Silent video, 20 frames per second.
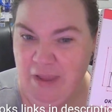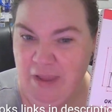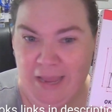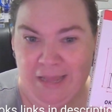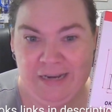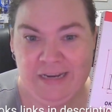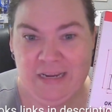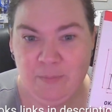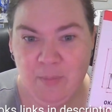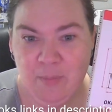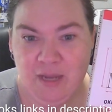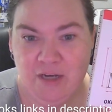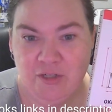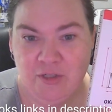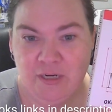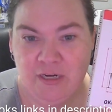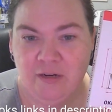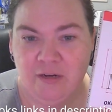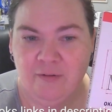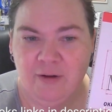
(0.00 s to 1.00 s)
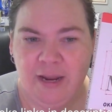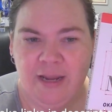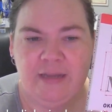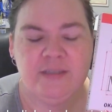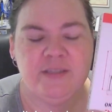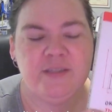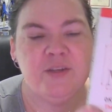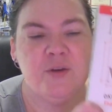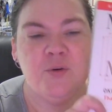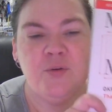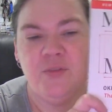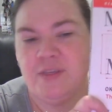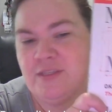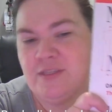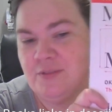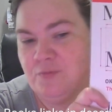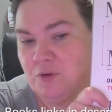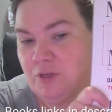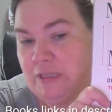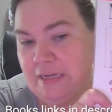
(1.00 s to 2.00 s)
a vanity metric, right? So
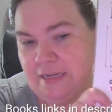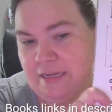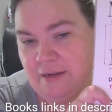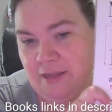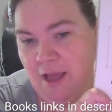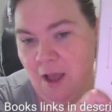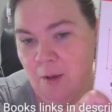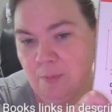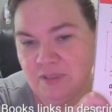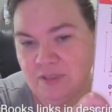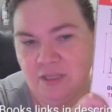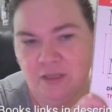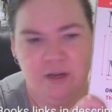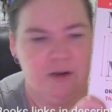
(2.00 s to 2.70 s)
this really helps